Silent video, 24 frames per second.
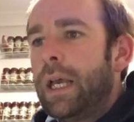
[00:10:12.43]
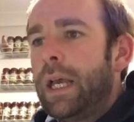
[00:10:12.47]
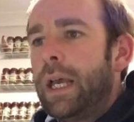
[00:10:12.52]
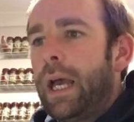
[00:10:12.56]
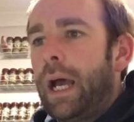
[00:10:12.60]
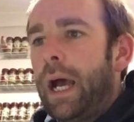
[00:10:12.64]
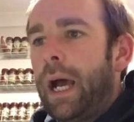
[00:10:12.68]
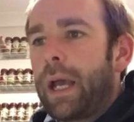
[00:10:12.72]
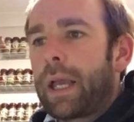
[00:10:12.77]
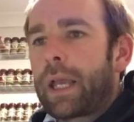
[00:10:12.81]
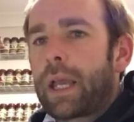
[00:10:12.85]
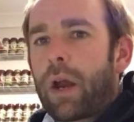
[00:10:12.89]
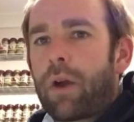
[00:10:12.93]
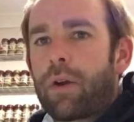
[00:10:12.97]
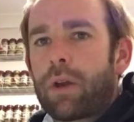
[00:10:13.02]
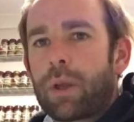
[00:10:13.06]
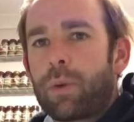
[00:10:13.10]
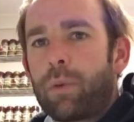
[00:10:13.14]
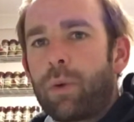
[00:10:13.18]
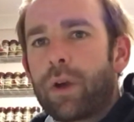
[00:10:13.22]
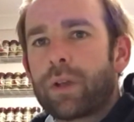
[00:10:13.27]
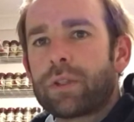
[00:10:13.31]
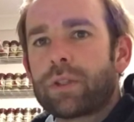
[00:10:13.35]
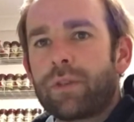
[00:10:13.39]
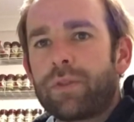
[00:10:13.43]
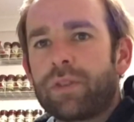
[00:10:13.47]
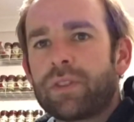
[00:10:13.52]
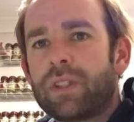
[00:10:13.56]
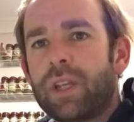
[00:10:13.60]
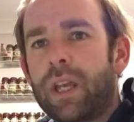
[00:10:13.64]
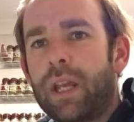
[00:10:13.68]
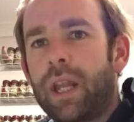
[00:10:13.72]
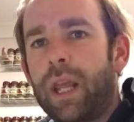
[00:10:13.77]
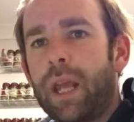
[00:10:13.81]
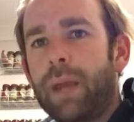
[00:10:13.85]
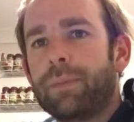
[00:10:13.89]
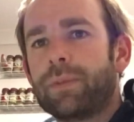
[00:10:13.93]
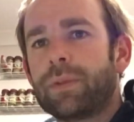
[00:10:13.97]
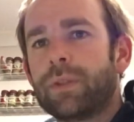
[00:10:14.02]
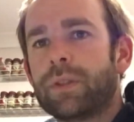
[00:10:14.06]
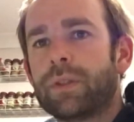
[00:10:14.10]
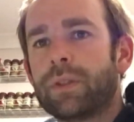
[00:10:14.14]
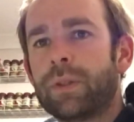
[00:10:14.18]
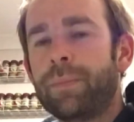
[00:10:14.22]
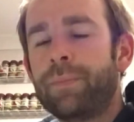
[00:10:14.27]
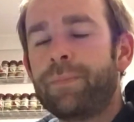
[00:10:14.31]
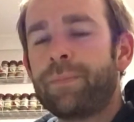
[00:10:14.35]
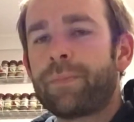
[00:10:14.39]
It currently works off a 10 amp
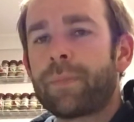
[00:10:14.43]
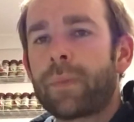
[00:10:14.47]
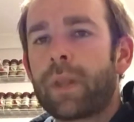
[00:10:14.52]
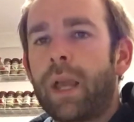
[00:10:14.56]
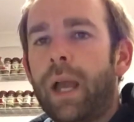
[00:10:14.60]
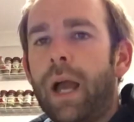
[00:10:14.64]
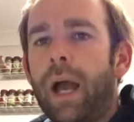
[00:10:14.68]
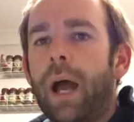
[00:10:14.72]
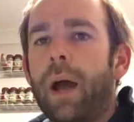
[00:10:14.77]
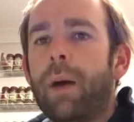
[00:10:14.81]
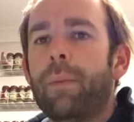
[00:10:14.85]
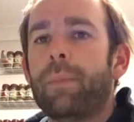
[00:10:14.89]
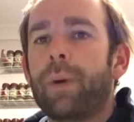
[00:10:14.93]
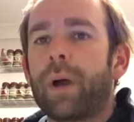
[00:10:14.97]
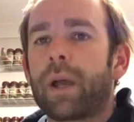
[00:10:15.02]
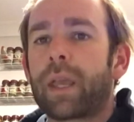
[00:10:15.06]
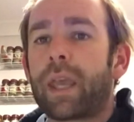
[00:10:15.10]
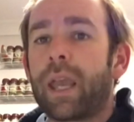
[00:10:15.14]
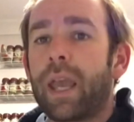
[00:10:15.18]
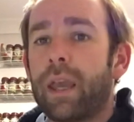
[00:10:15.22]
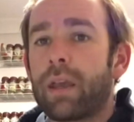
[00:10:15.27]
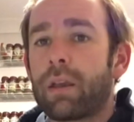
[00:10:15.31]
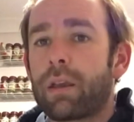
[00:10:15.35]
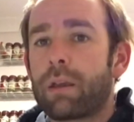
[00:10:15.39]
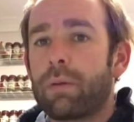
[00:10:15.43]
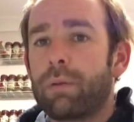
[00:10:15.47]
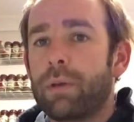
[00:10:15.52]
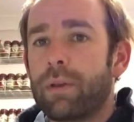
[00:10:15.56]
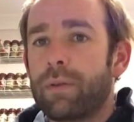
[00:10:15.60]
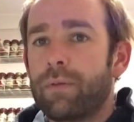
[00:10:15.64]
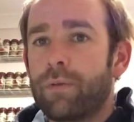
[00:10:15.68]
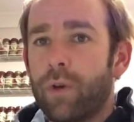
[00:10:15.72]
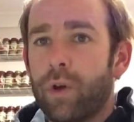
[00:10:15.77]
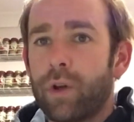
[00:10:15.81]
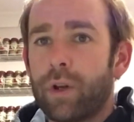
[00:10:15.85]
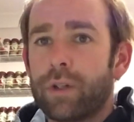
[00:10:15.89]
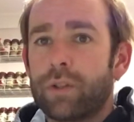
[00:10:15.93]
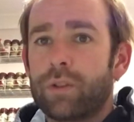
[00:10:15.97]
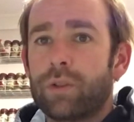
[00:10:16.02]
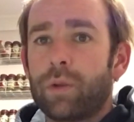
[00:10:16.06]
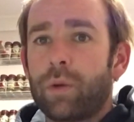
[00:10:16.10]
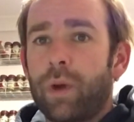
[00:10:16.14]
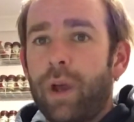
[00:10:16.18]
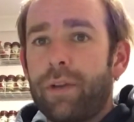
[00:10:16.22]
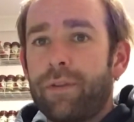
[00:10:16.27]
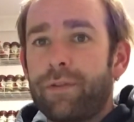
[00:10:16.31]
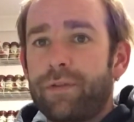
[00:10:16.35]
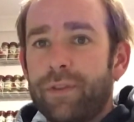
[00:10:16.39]
system, but can be converted
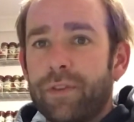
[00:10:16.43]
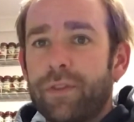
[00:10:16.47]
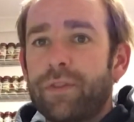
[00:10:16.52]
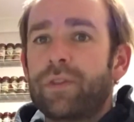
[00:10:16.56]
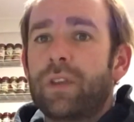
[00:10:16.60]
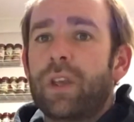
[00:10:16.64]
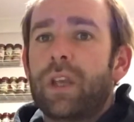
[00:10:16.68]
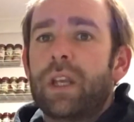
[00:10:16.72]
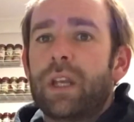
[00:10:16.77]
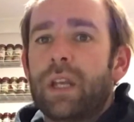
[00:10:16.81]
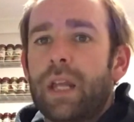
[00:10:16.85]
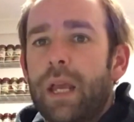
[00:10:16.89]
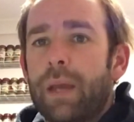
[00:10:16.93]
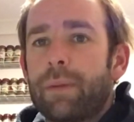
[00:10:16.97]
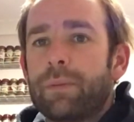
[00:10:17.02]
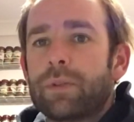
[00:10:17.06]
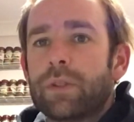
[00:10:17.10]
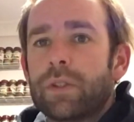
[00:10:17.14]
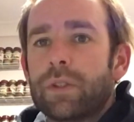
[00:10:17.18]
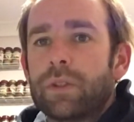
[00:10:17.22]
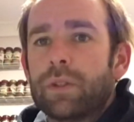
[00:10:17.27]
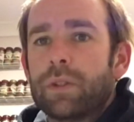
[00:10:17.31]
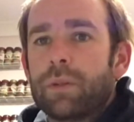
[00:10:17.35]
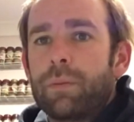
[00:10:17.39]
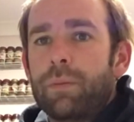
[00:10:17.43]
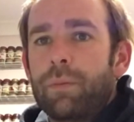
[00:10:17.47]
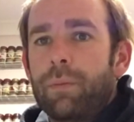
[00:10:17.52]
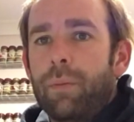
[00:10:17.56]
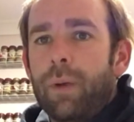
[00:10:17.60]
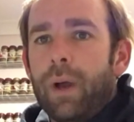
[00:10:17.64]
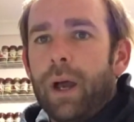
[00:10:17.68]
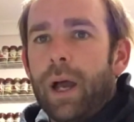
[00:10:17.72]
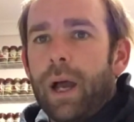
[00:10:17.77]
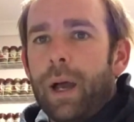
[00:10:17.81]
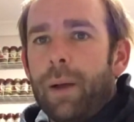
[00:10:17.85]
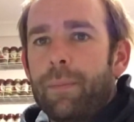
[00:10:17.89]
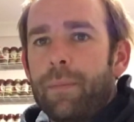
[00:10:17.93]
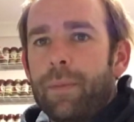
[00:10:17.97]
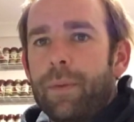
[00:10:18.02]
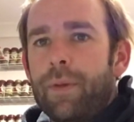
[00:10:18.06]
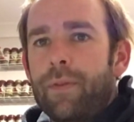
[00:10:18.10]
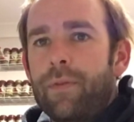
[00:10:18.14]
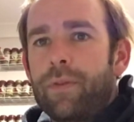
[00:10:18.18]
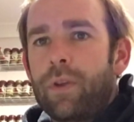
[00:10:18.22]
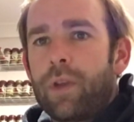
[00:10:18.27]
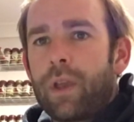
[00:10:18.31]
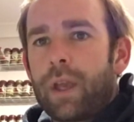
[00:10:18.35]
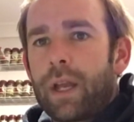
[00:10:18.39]
to a 15 amp system
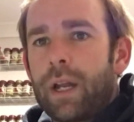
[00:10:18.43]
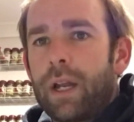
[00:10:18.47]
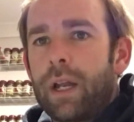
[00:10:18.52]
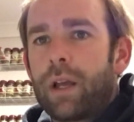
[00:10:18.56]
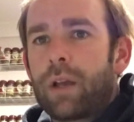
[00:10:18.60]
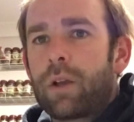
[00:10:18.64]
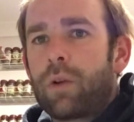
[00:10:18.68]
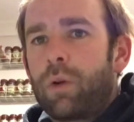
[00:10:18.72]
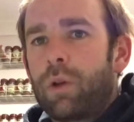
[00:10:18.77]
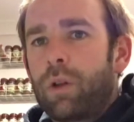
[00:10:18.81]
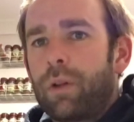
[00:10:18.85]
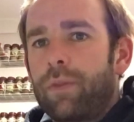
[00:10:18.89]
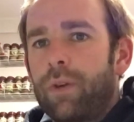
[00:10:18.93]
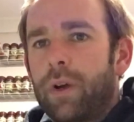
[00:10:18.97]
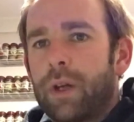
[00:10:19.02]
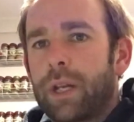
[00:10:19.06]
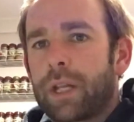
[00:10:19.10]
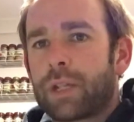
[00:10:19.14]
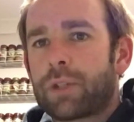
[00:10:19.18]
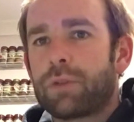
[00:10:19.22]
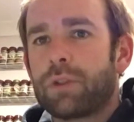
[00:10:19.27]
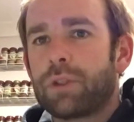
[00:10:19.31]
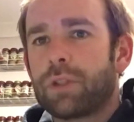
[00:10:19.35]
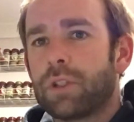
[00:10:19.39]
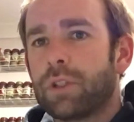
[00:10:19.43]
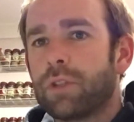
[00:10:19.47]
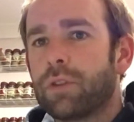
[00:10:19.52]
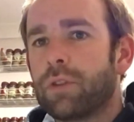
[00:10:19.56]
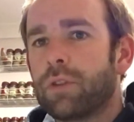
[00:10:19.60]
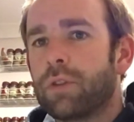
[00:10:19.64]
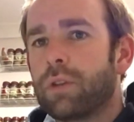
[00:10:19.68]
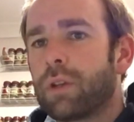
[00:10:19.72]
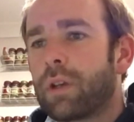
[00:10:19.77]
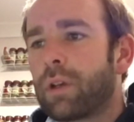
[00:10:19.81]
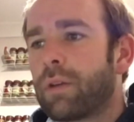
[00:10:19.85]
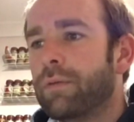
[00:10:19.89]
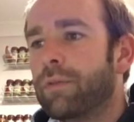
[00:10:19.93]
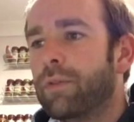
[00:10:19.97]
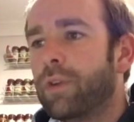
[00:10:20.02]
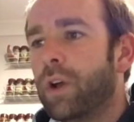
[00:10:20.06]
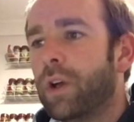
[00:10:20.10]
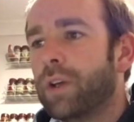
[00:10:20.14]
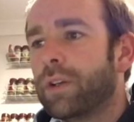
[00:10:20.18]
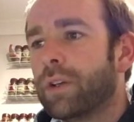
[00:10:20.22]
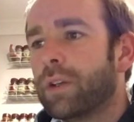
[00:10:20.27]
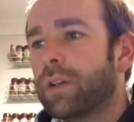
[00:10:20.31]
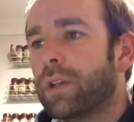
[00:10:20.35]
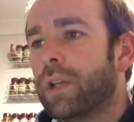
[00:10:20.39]
if you get a qualified electrician to
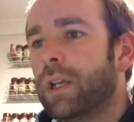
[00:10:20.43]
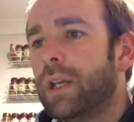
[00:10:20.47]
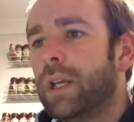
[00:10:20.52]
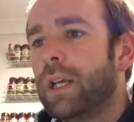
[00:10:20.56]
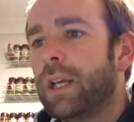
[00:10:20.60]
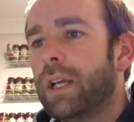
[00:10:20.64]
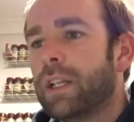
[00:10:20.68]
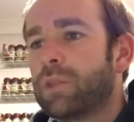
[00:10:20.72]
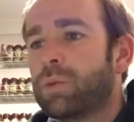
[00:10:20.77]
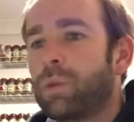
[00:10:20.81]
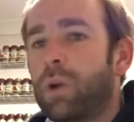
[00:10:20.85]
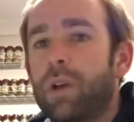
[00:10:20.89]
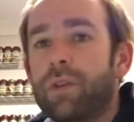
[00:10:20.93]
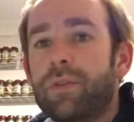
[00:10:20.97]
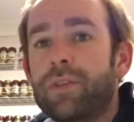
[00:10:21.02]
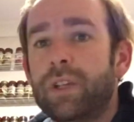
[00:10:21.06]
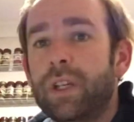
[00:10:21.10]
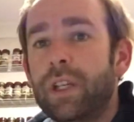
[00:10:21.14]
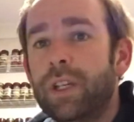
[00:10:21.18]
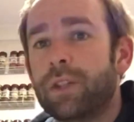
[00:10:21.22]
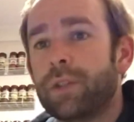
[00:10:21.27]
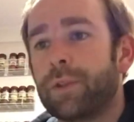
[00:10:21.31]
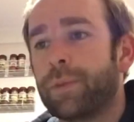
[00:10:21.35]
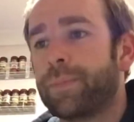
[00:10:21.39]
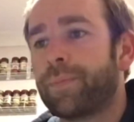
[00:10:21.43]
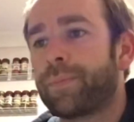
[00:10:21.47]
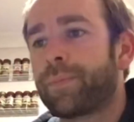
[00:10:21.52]
convert it as well if you need to.